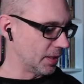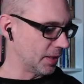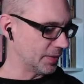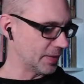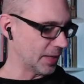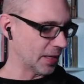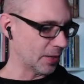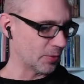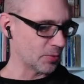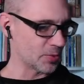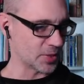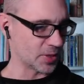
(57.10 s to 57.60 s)

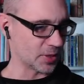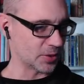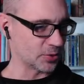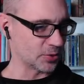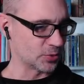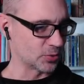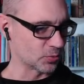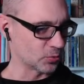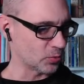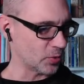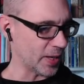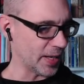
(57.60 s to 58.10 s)
That was a
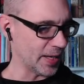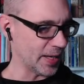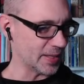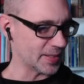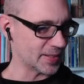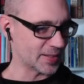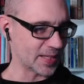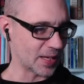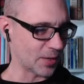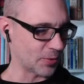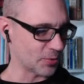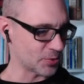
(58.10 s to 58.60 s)

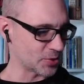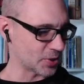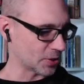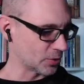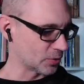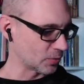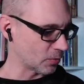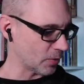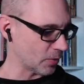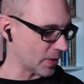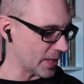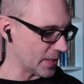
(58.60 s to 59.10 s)
great
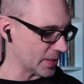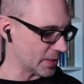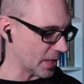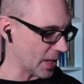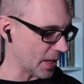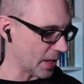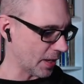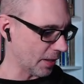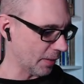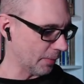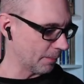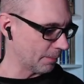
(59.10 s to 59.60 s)

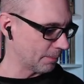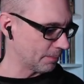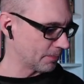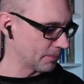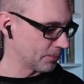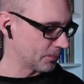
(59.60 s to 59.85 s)
game.